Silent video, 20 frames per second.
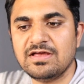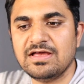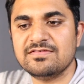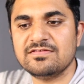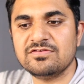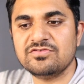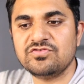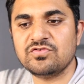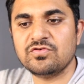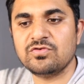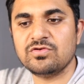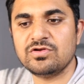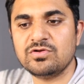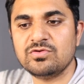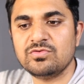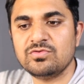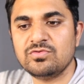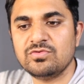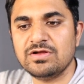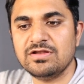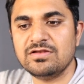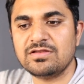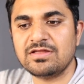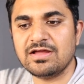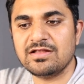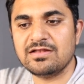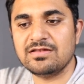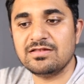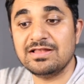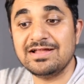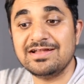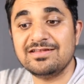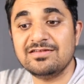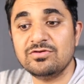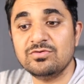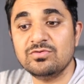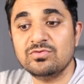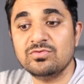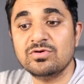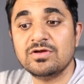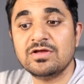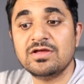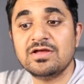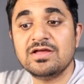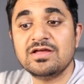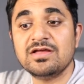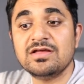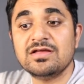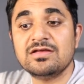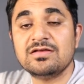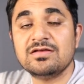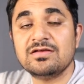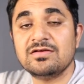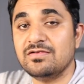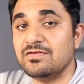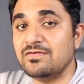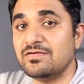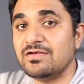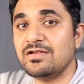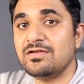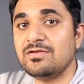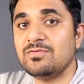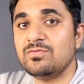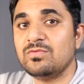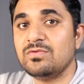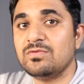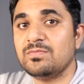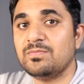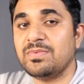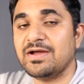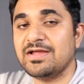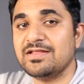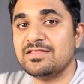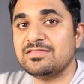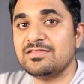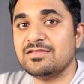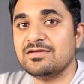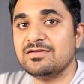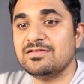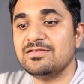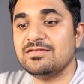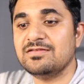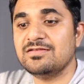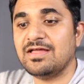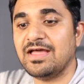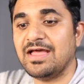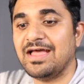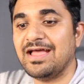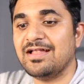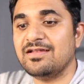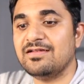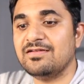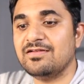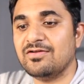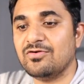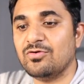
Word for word: as i showed you it can let you run python and